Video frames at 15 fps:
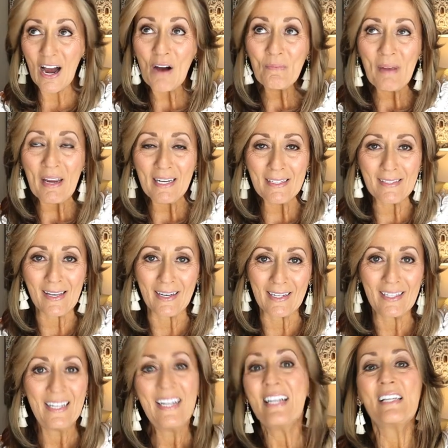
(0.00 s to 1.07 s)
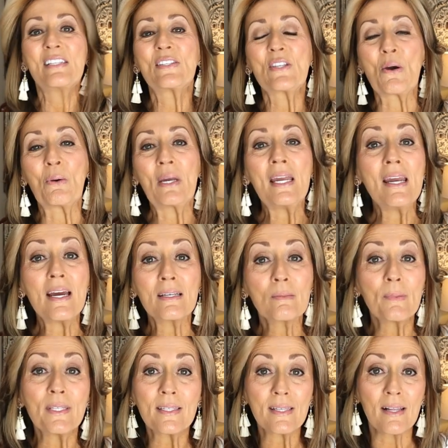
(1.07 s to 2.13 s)
Amazing. So he has
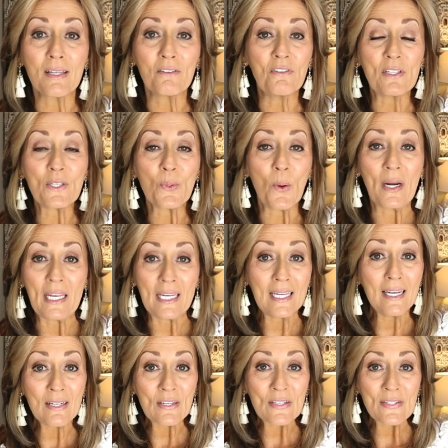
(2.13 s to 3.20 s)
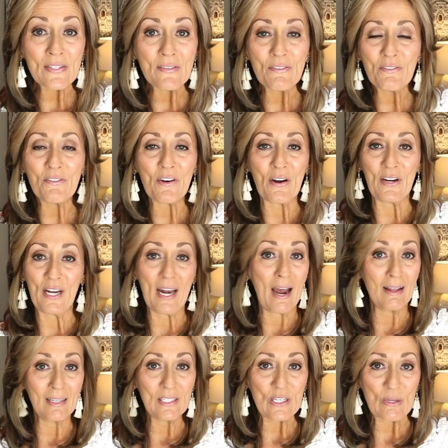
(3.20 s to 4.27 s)
been selling for 20 years, very
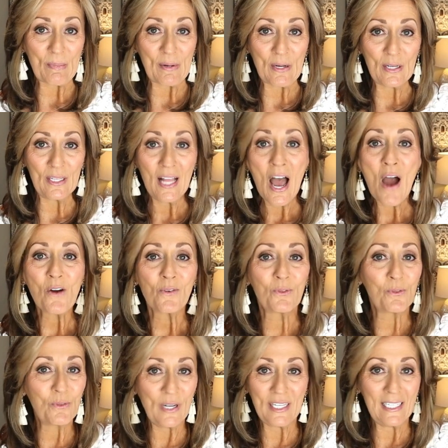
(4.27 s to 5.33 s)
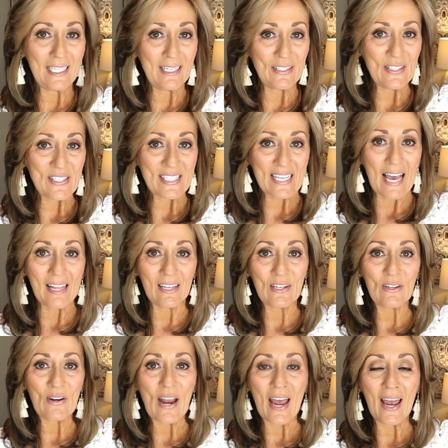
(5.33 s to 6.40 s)
knowledgeable, really good
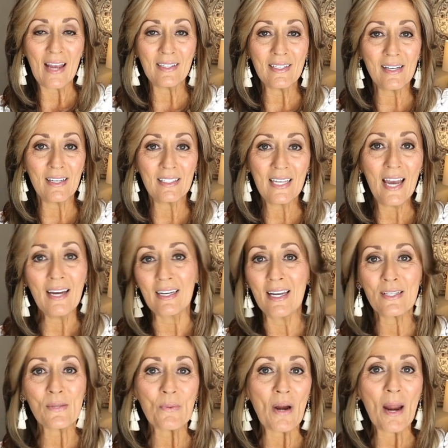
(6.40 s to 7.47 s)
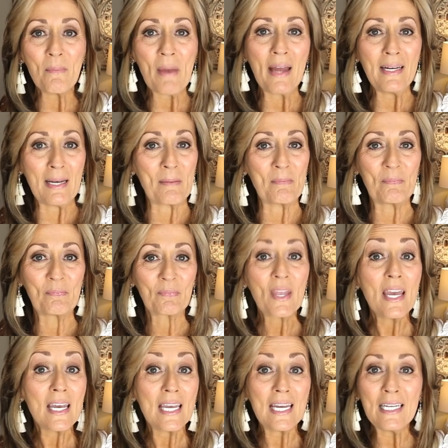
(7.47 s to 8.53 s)
seller, and yeah, guess where I met him?
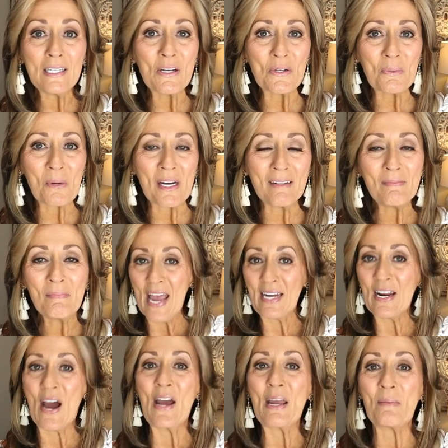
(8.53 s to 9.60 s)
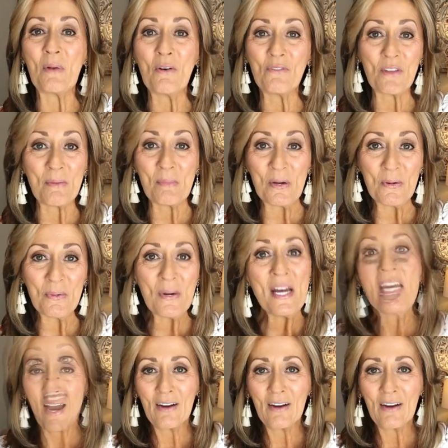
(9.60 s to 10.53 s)
In Goodwill, and I am over the moon.